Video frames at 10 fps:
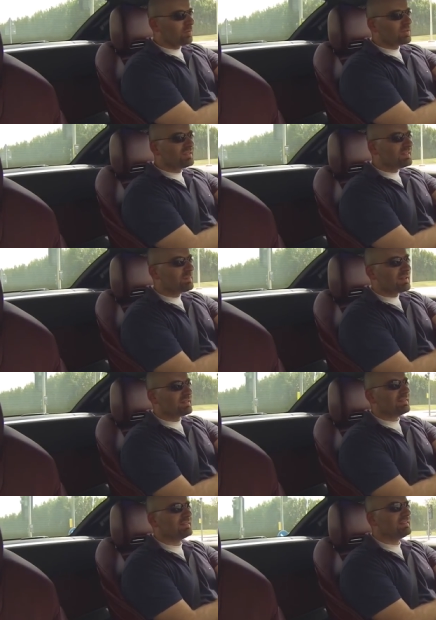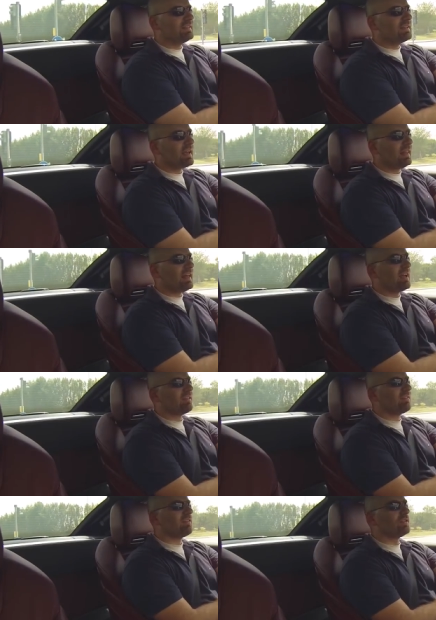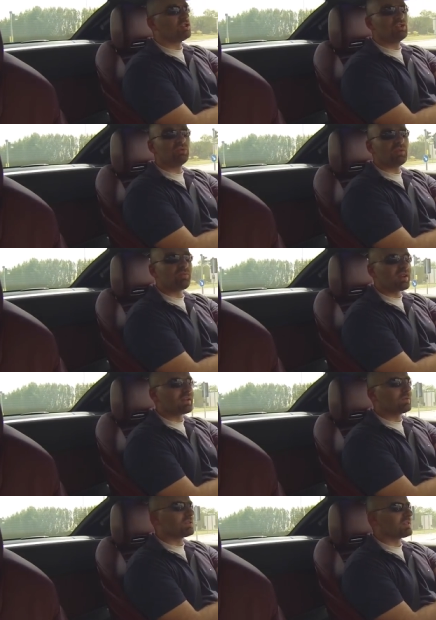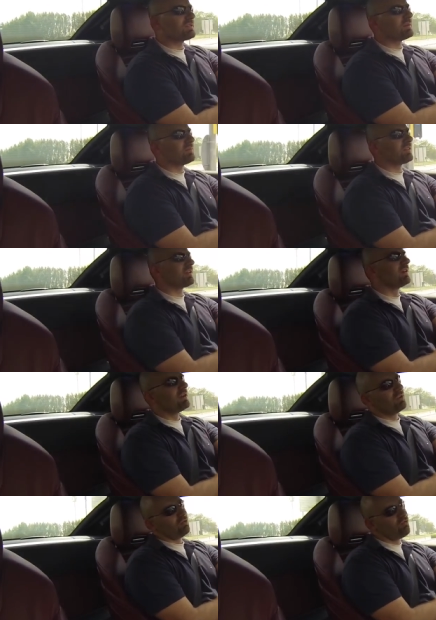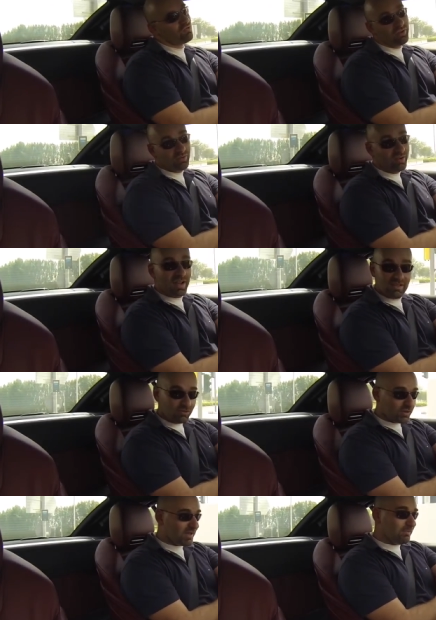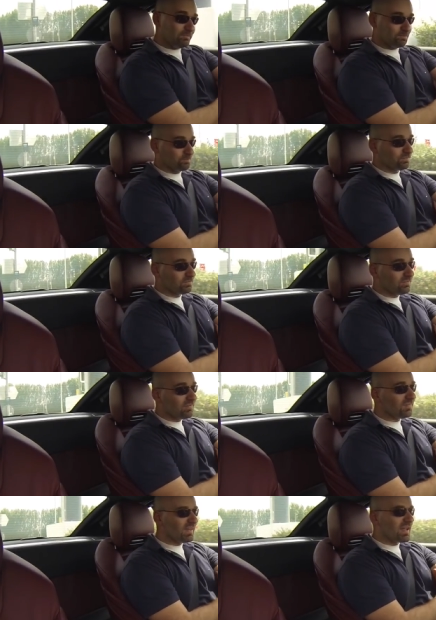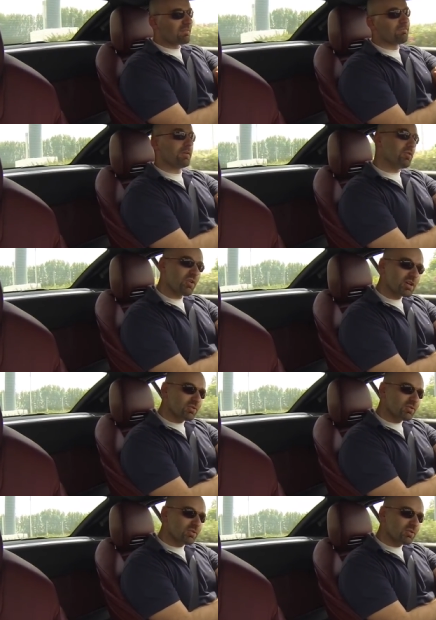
Mercedes-Benz CLS uh, shooting brake, which is something really nice looking and very rare in